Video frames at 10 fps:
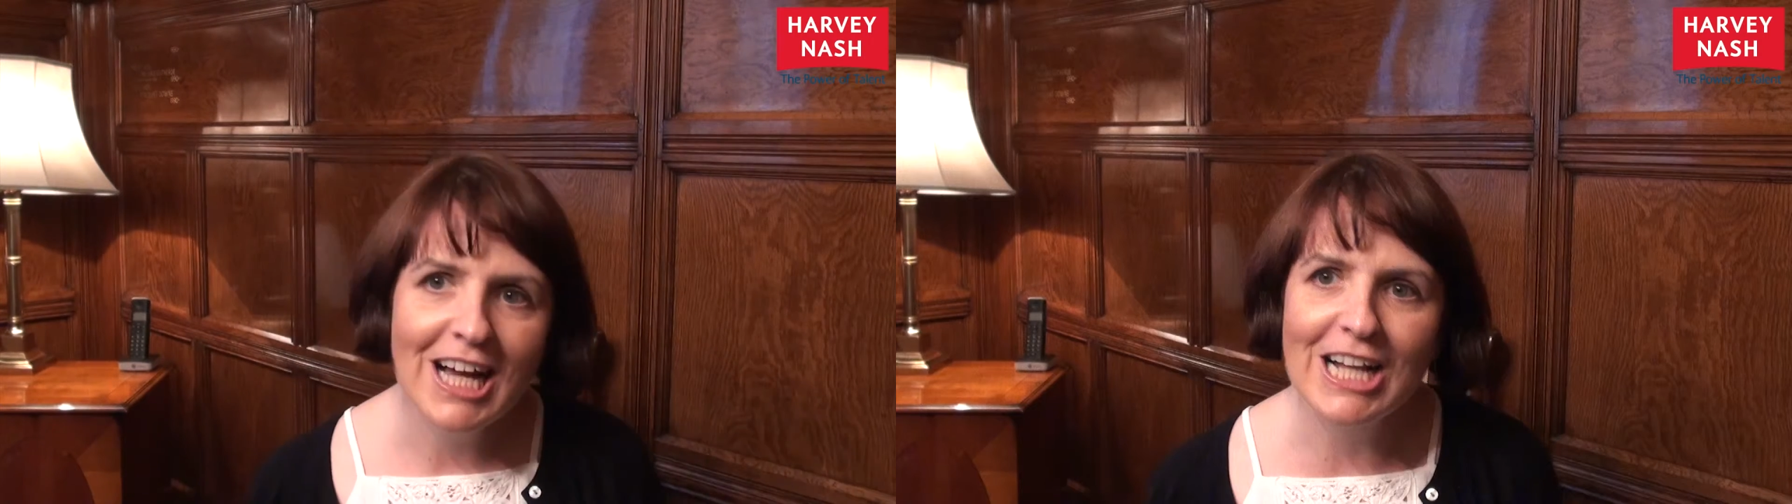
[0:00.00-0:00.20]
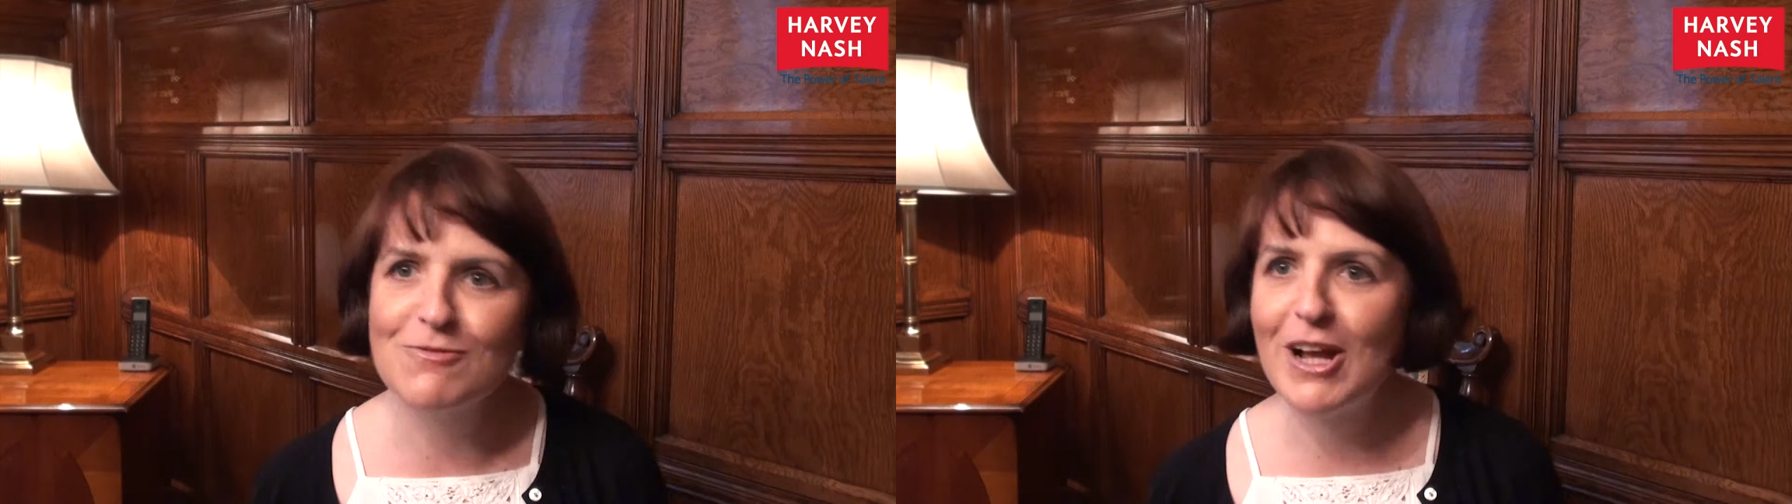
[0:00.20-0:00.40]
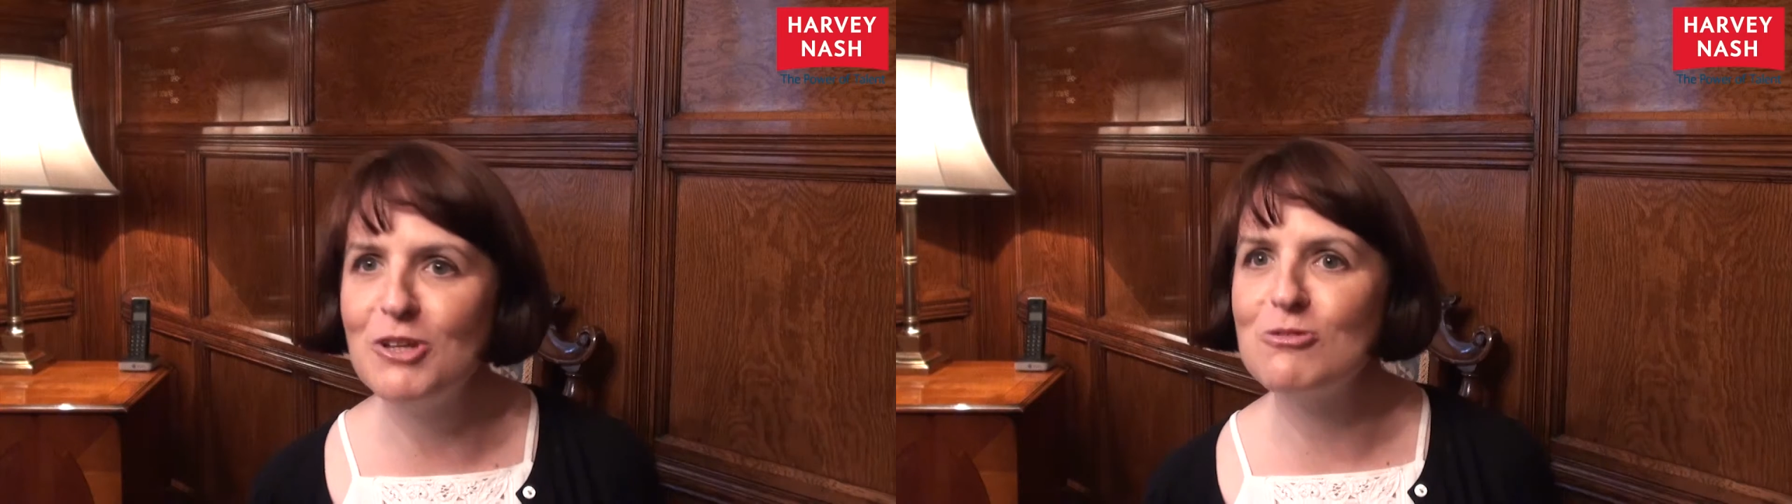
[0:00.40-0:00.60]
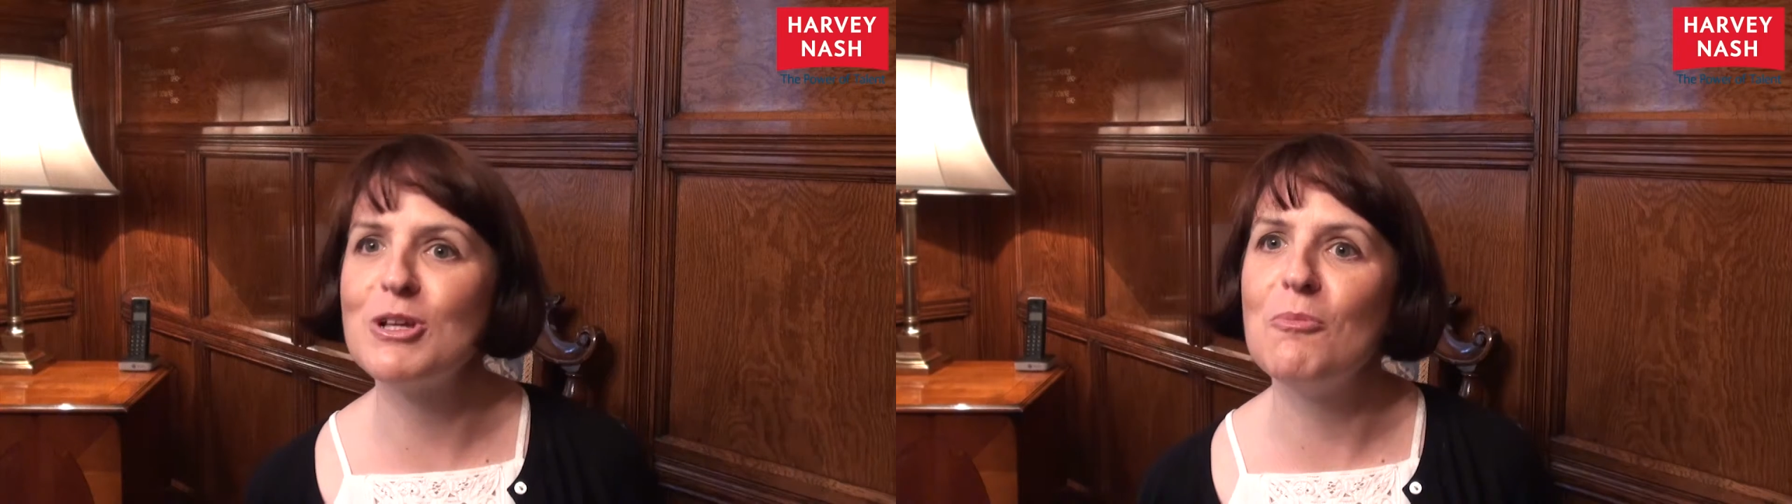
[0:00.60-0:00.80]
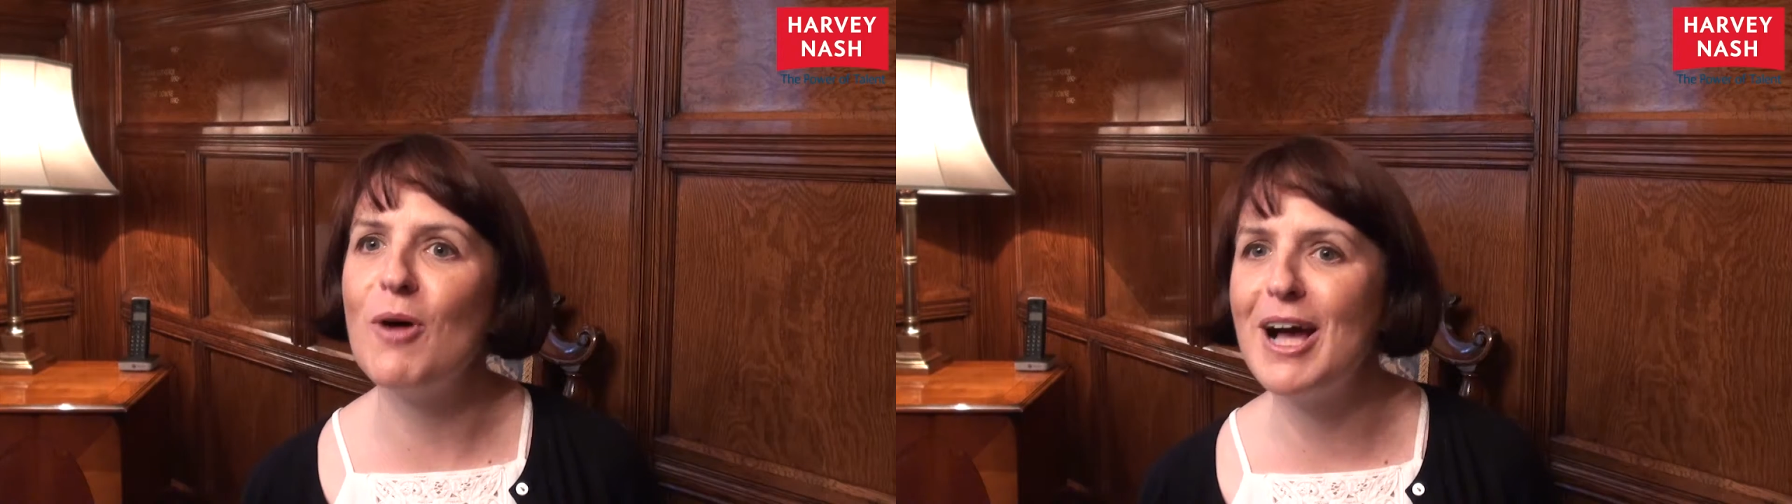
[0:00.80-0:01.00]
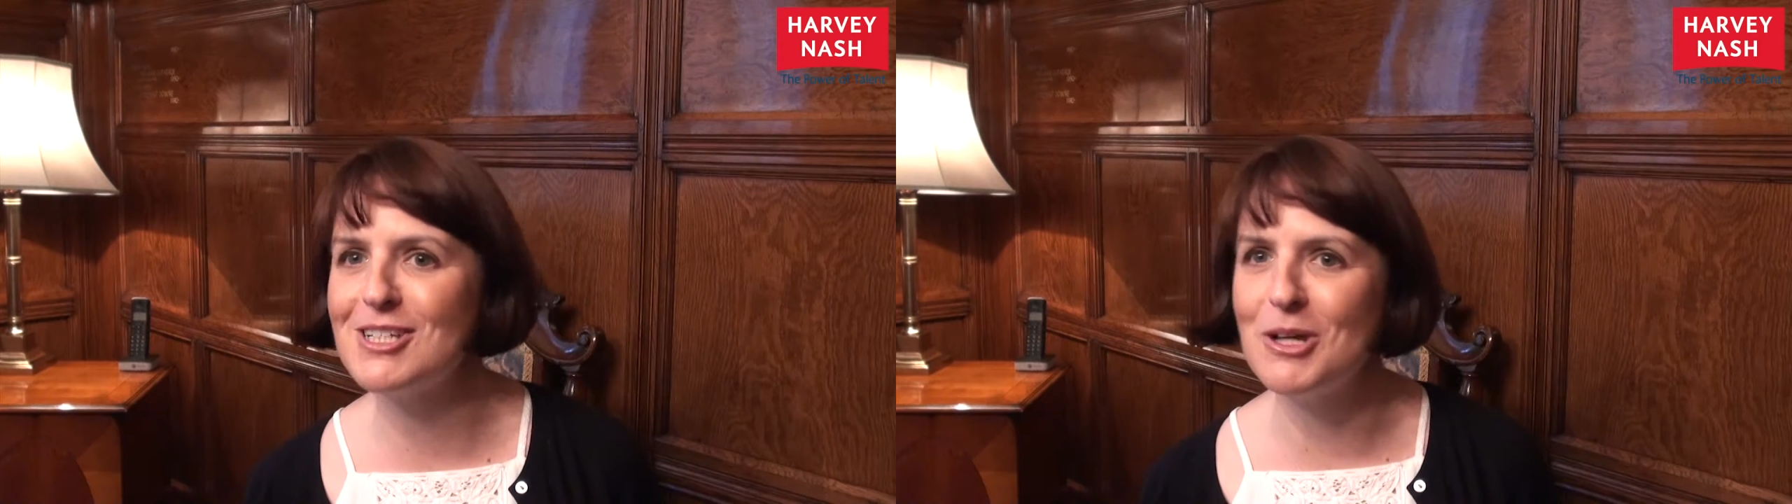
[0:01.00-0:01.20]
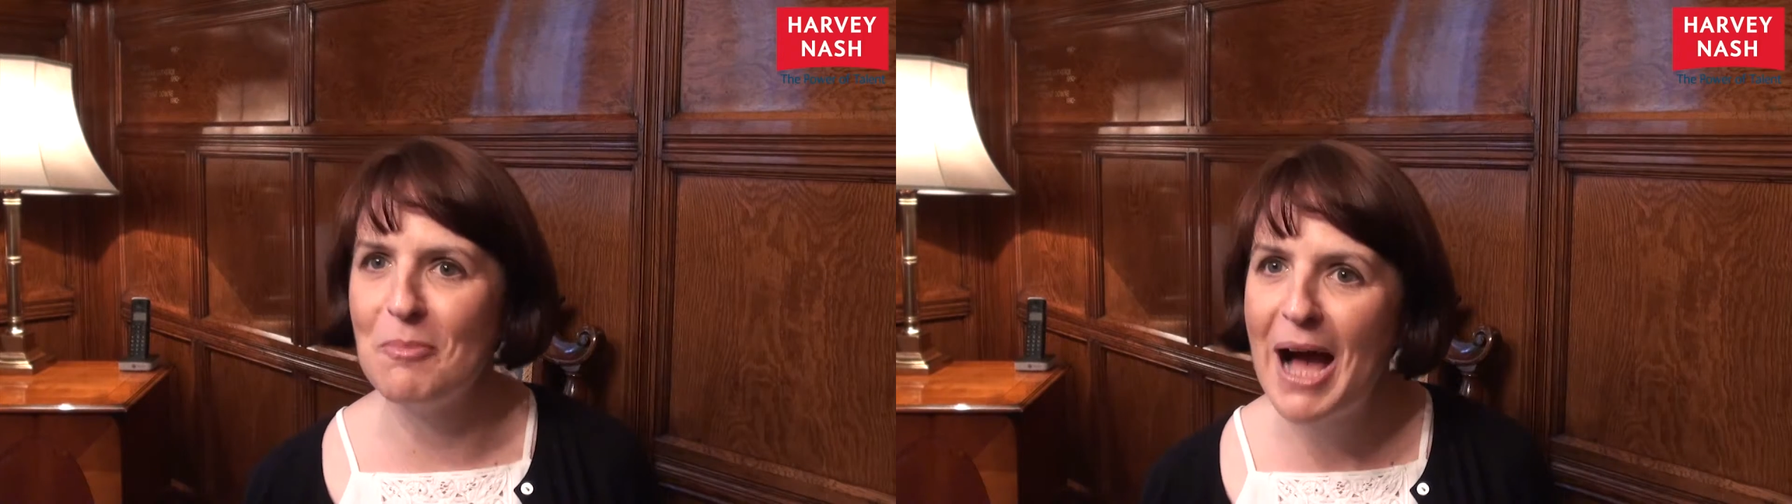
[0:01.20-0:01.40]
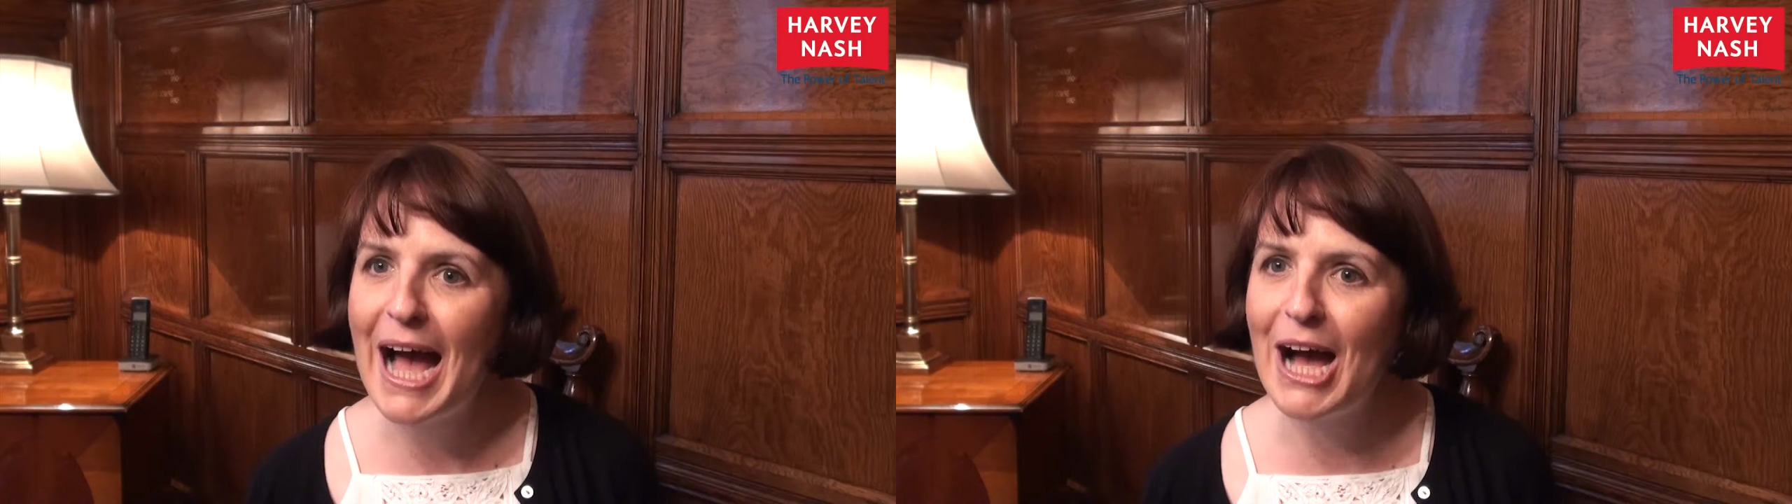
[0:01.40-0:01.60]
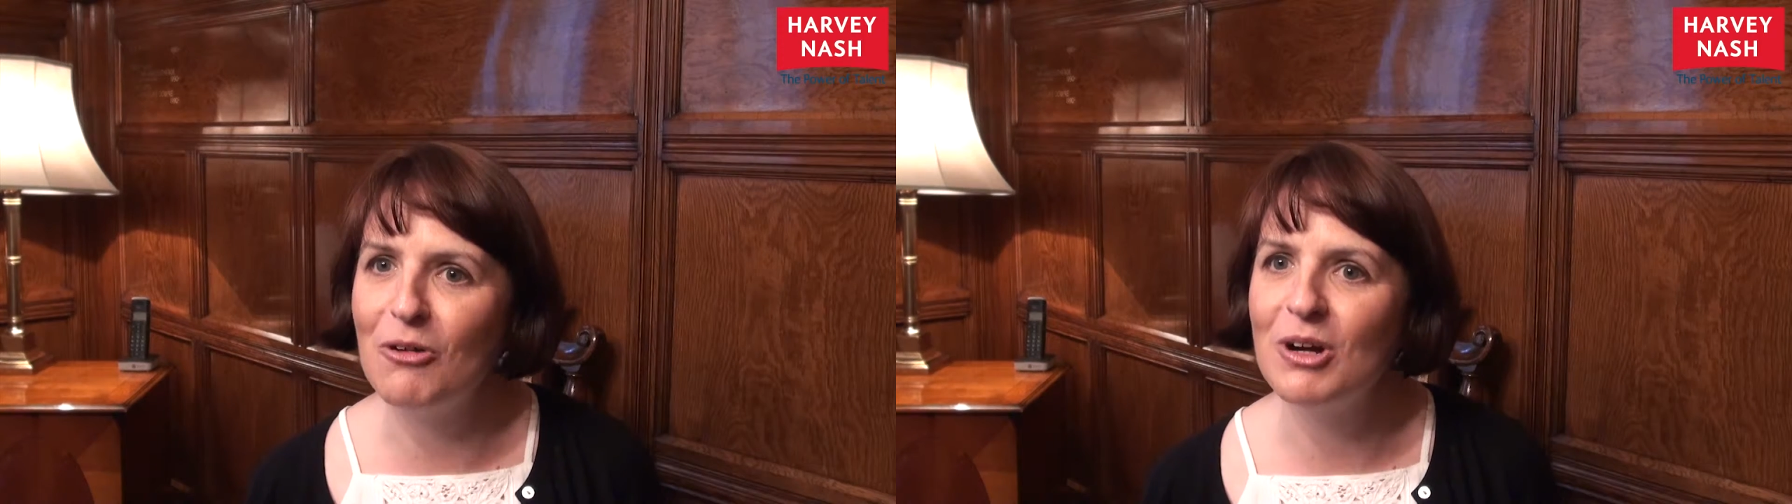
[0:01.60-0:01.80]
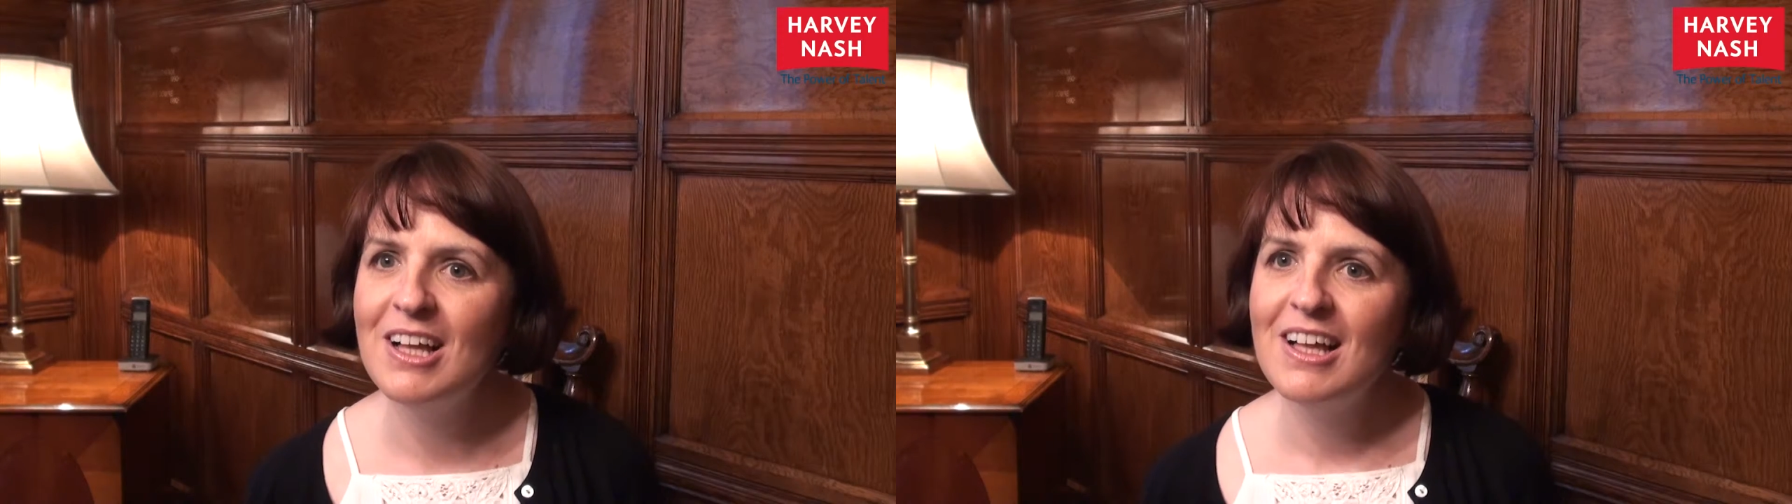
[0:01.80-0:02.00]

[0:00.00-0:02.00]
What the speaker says: adds value somewhere, somehow.